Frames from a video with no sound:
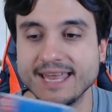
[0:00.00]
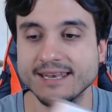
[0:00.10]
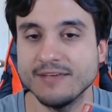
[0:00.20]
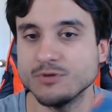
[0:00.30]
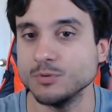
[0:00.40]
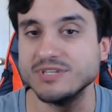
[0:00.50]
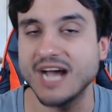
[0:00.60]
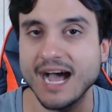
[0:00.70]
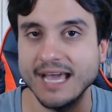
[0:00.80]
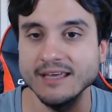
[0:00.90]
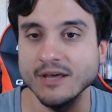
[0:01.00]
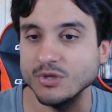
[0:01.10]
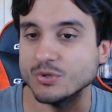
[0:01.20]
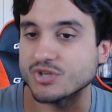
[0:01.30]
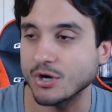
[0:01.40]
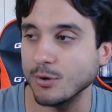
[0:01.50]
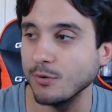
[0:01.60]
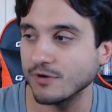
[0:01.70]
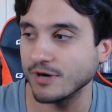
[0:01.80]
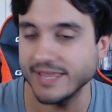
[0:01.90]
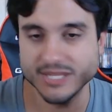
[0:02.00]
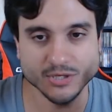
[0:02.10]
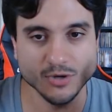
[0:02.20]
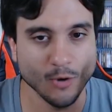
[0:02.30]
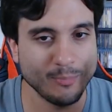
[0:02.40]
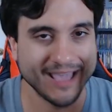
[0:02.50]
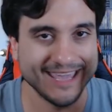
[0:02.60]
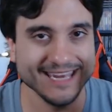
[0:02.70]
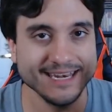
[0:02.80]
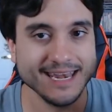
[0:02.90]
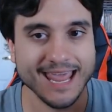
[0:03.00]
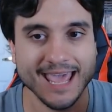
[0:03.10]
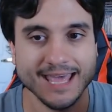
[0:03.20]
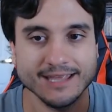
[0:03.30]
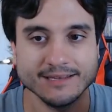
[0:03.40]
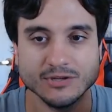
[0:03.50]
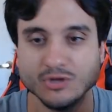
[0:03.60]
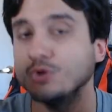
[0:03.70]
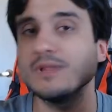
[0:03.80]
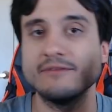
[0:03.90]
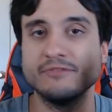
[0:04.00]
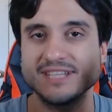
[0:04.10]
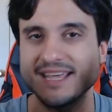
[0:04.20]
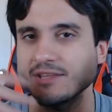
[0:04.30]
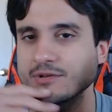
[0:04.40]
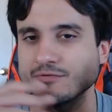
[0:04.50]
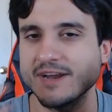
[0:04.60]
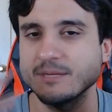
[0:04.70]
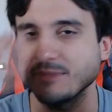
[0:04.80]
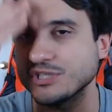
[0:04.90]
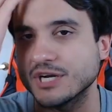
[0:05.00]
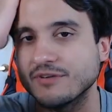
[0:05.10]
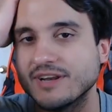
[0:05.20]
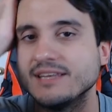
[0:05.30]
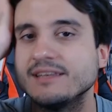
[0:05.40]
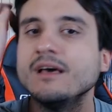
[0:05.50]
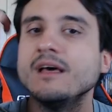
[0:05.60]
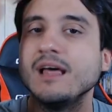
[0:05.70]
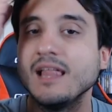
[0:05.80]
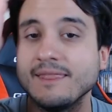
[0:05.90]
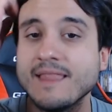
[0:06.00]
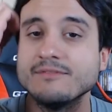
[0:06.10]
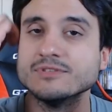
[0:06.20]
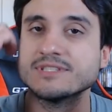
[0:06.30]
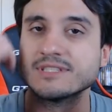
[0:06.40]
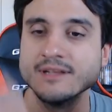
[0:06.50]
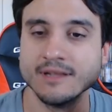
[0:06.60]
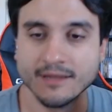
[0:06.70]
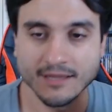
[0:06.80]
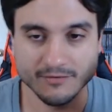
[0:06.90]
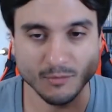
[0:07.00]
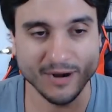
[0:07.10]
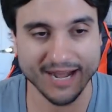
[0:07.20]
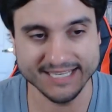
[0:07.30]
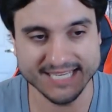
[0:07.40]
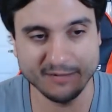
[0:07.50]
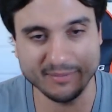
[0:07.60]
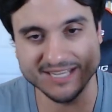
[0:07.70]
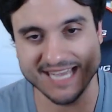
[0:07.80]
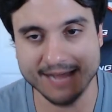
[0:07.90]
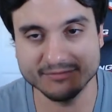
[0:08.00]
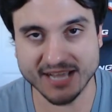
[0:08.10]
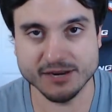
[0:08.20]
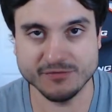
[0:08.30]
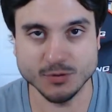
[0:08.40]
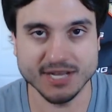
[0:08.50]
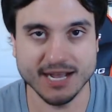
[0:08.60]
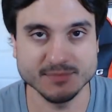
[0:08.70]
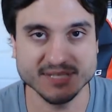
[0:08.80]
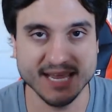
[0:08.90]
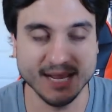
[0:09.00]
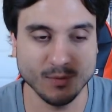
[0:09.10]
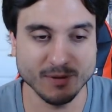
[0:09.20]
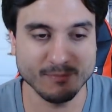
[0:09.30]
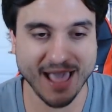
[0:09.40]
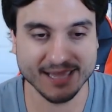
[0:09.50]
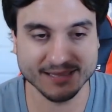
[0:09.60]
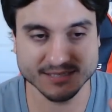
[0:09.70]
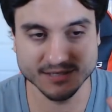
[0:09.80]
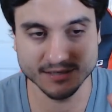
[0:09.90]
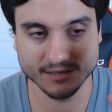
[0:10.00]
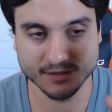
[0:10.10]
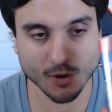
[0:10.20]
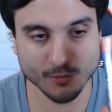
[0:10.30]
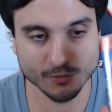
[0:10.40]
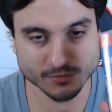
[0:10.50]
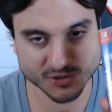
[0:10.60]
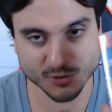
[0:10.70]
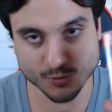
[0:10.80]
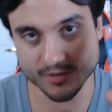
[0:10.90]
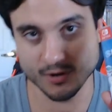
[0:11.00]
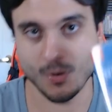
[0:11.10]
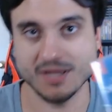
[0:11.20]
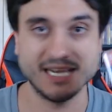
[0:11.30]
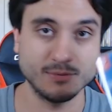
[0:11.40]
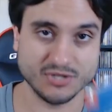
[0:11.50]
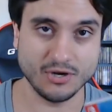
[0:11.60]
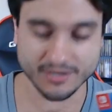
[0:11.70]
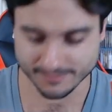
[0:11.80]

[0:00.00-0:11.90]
if you die, you start over and you go back in and new levels. I think they're randomly generated levels, from what I can tell, because I have died a few times and I went back to go do the quest I was on.